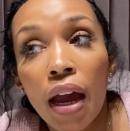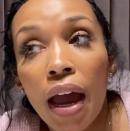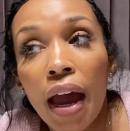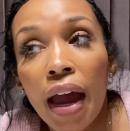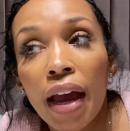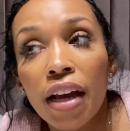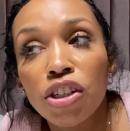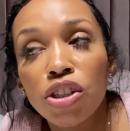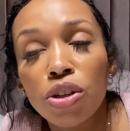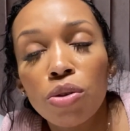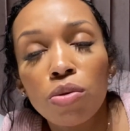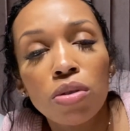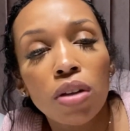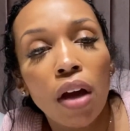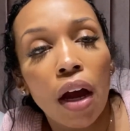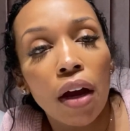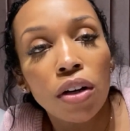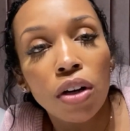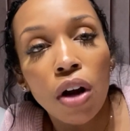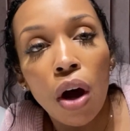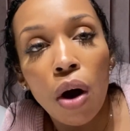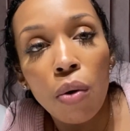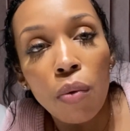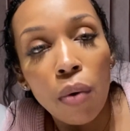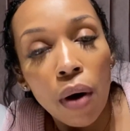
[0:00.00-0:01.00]
And she was like,
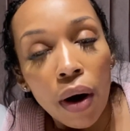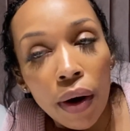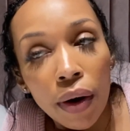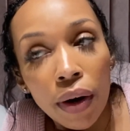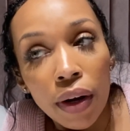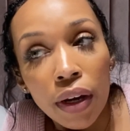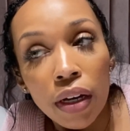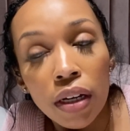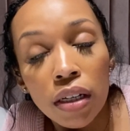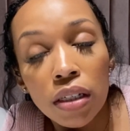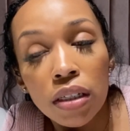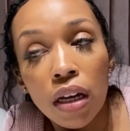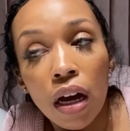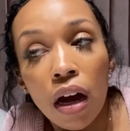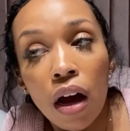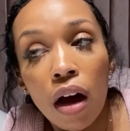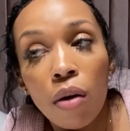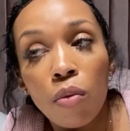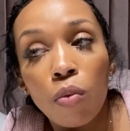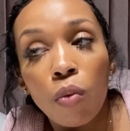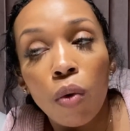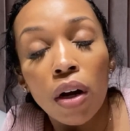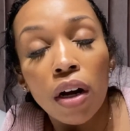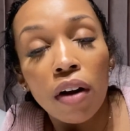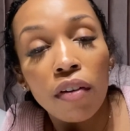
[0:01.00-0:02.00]
no worries.
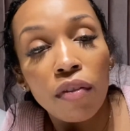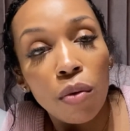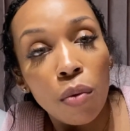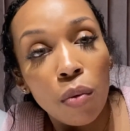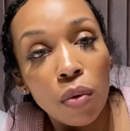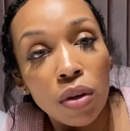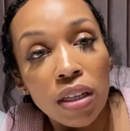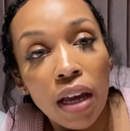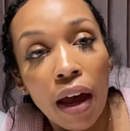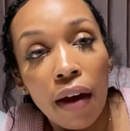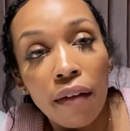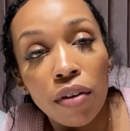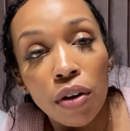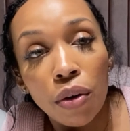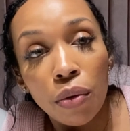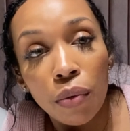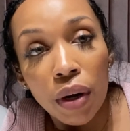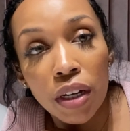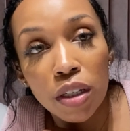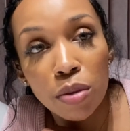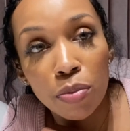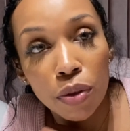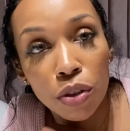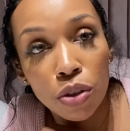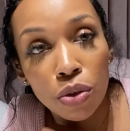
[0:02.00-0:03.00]
One of them was having a
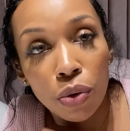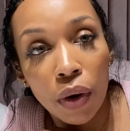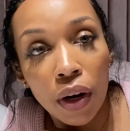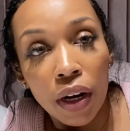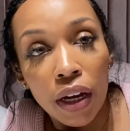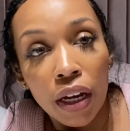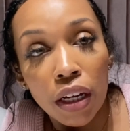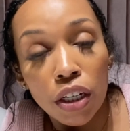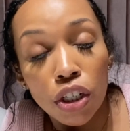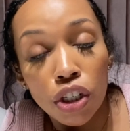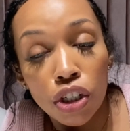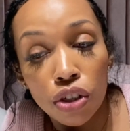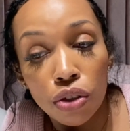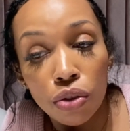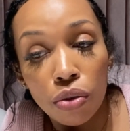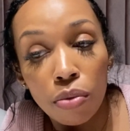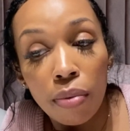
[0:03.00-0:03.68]
respiratory issue.